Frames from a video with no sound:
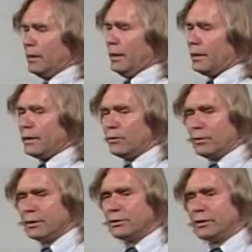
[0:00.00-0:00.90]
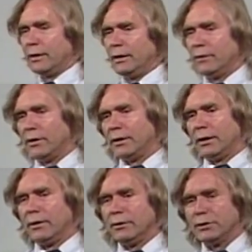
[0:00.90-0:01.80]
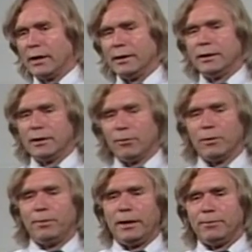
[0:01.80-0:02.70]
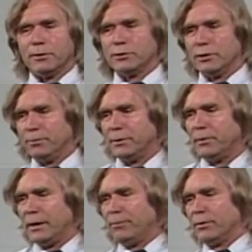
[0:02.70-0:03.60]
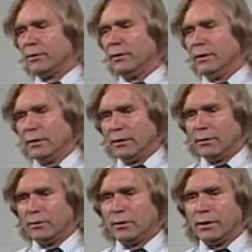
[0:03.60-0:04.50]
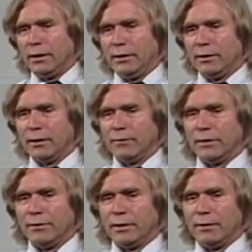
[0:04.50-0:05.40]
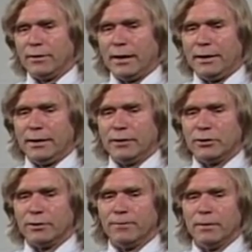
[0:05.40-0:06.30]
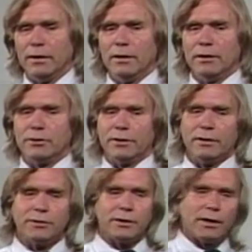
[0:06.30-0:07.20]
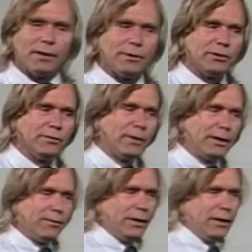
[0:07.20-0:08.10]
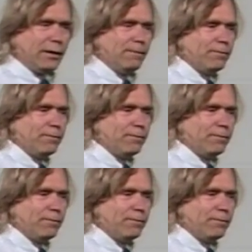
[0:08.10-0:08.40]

And I don't want to see here on the other side terrible paper, stupid paper, or anything of that nature. So here's a comment you might make.